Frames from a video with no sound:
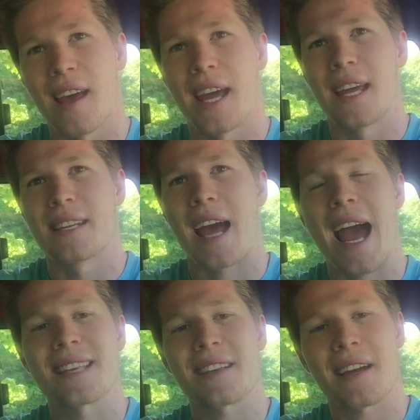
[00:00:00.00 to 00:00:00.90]
And
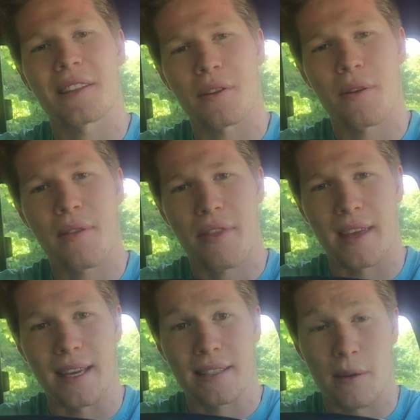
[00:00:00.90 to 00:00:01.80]
as I learn
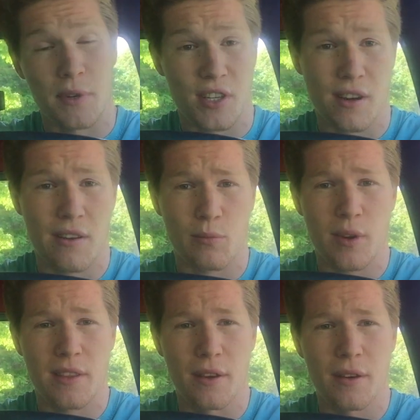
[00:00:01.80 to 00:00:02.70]
things, I'm going to share them
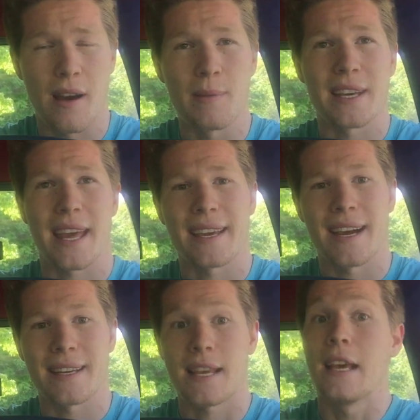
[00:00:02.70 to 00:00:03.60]
with you. I'll be like, hey
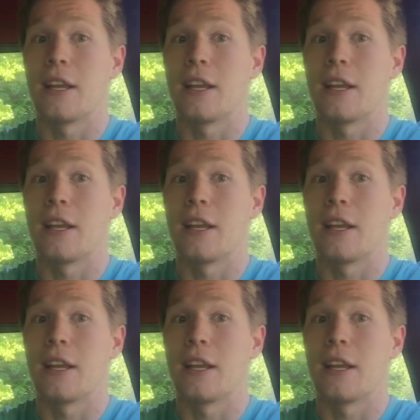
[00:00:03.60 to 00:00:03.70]
guys,